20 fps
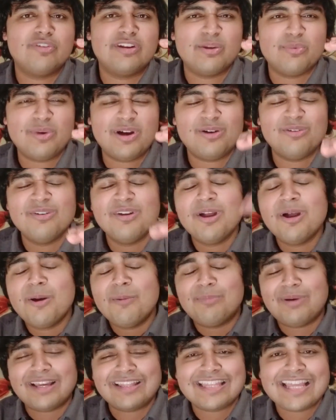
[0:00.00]
really well.
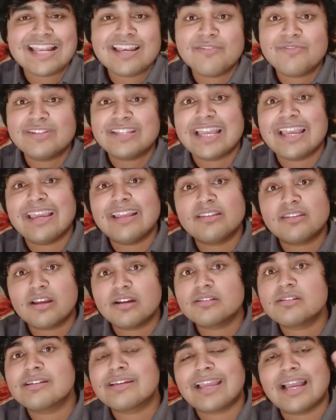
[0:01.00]
But at the end of the day, it
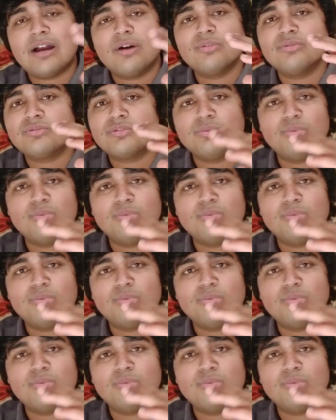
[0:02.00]
doesn't count